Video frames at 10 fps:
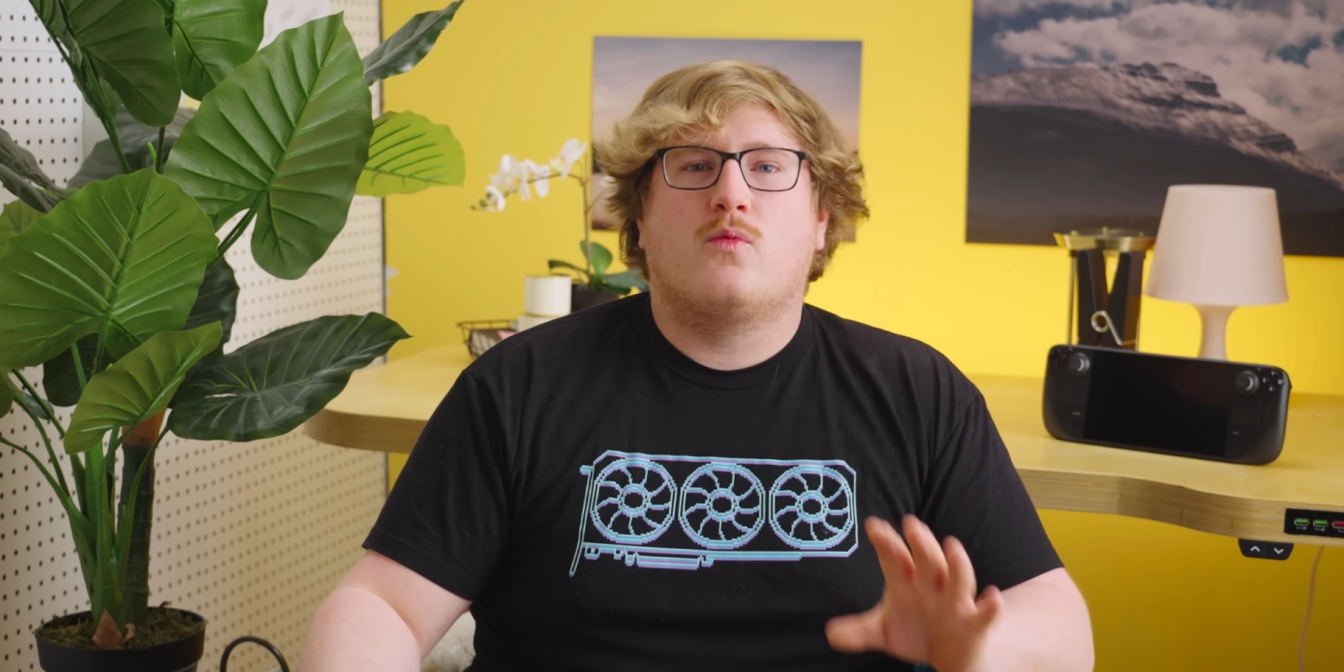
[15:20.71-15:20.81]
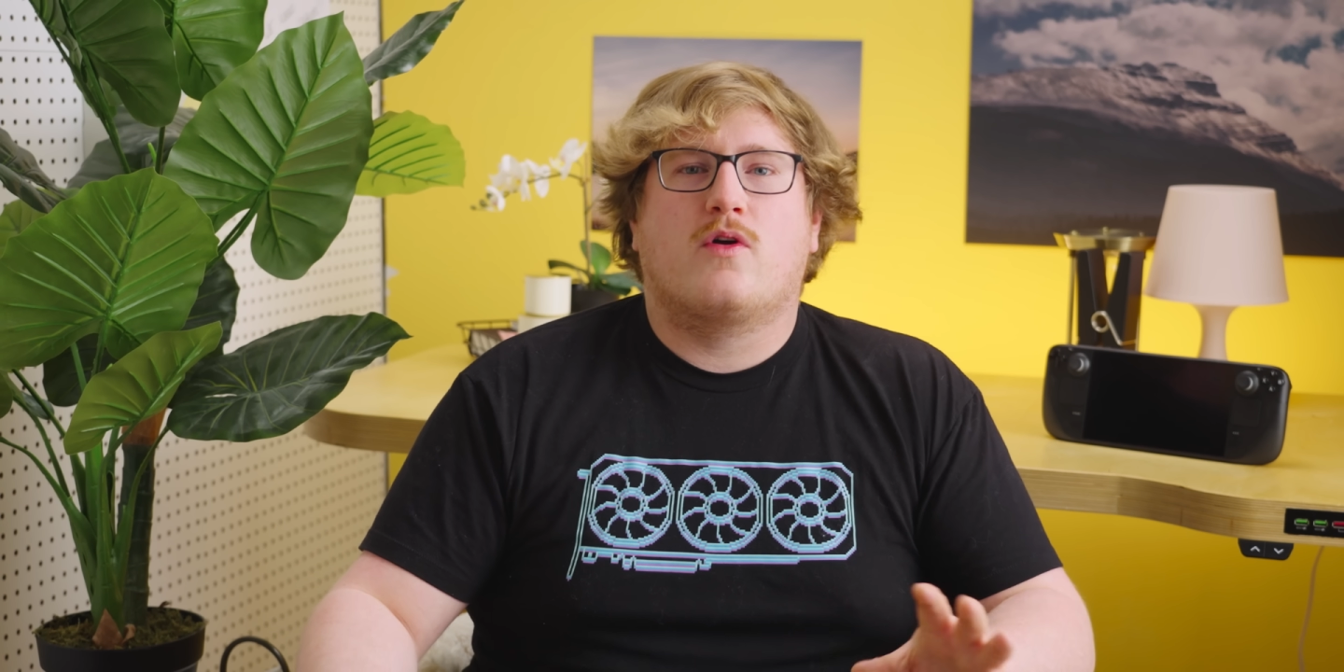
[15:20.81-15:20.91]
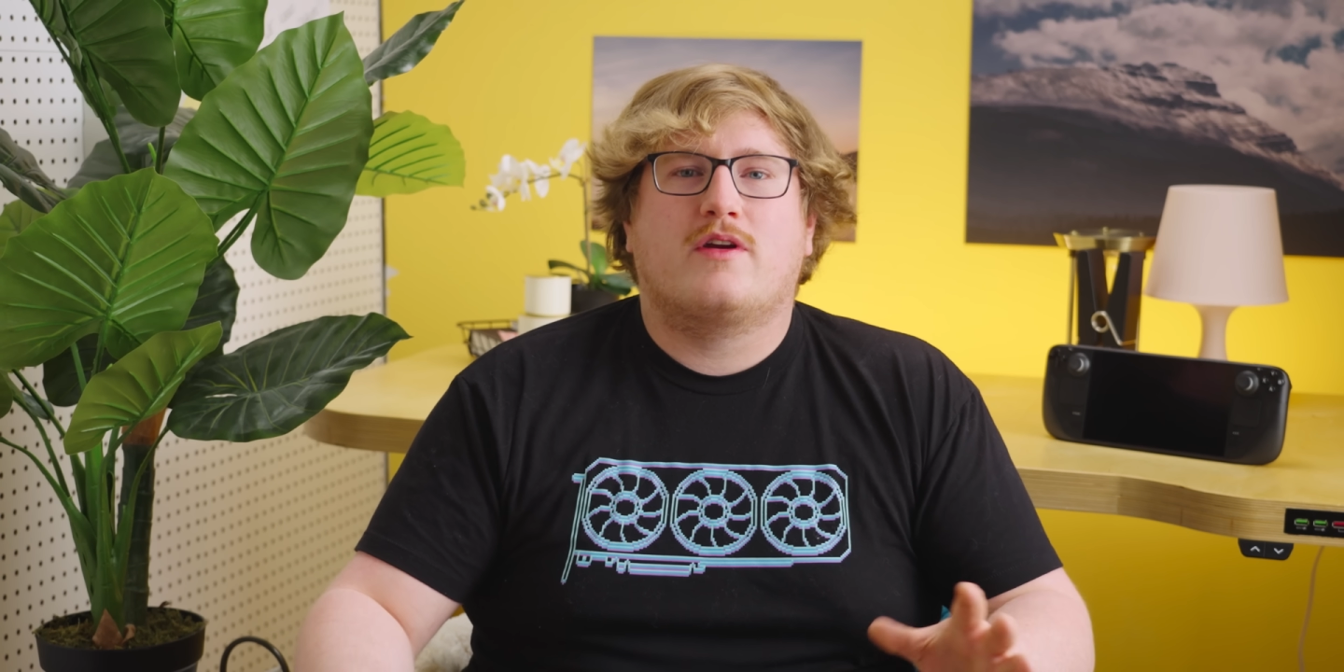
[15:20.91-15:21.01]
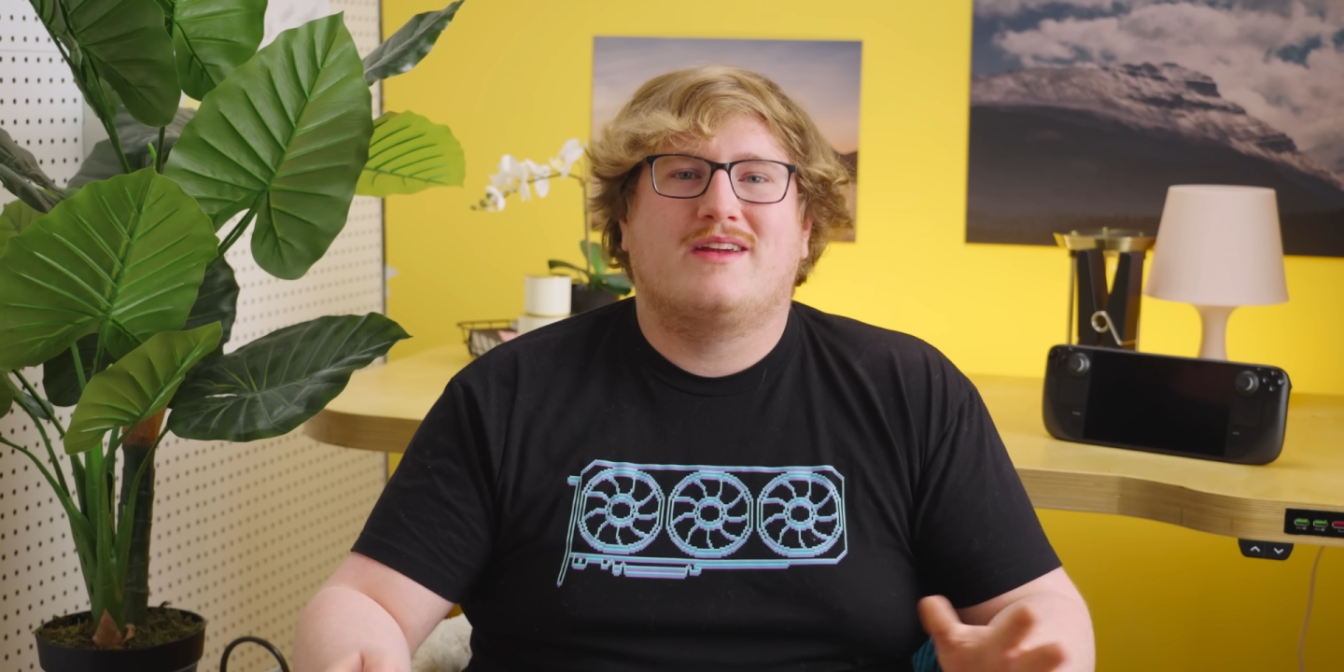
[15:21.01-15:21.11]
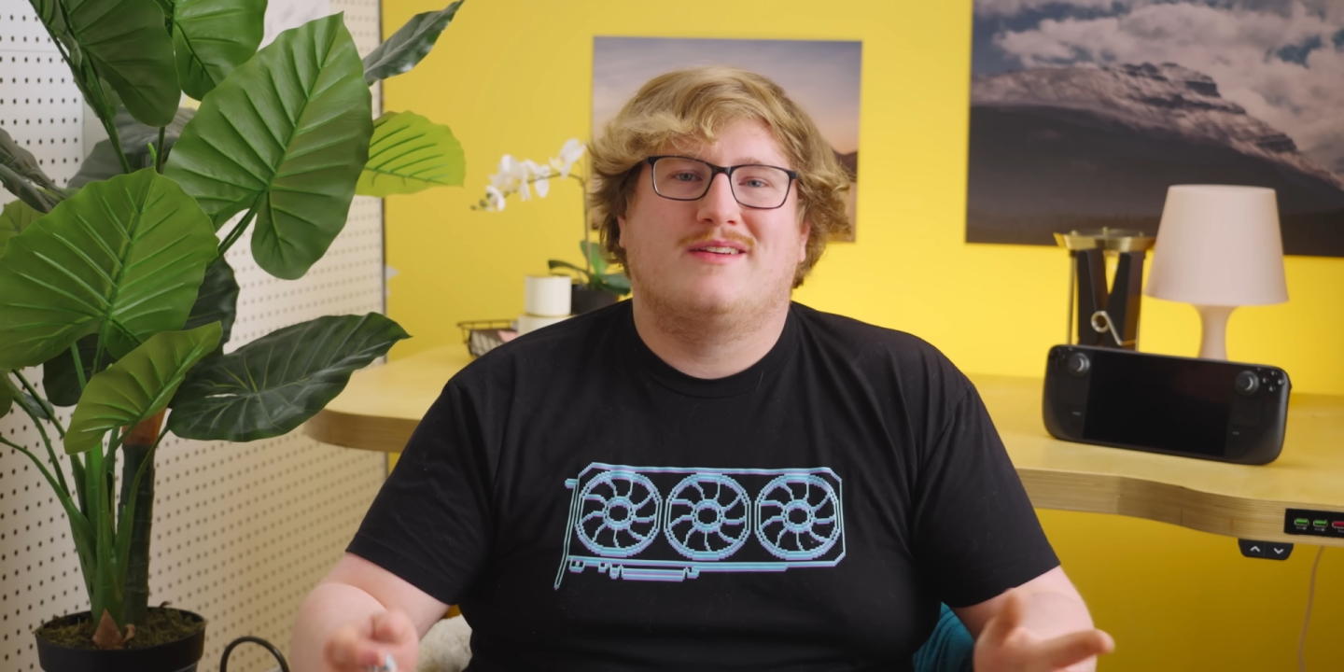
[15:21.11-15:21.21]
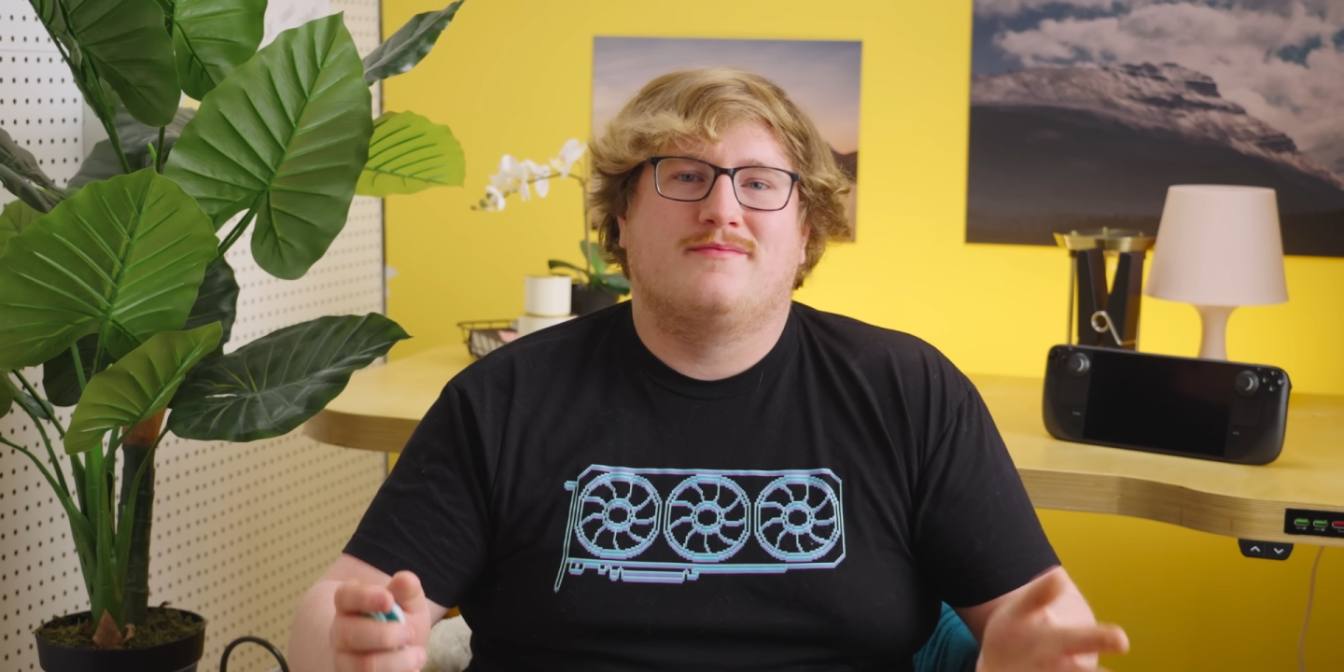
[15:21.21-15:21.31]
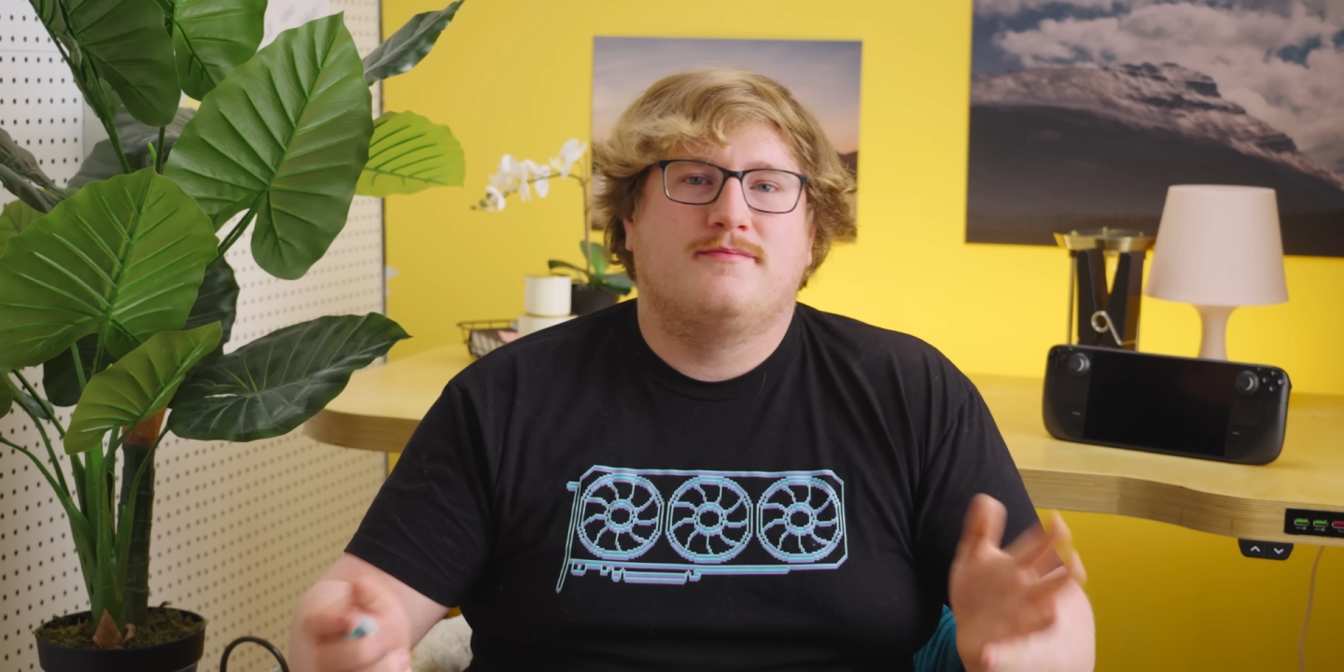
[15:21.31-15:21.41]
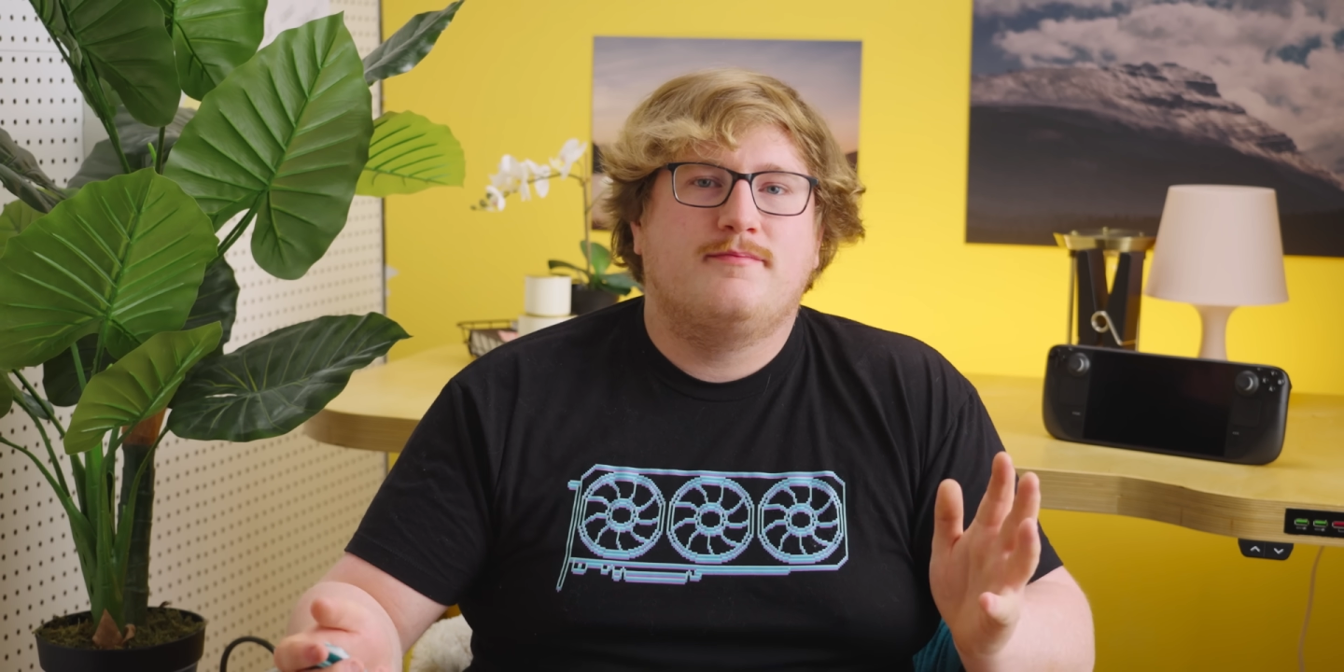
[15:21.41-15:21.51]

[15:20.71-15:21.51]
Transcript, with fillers: work and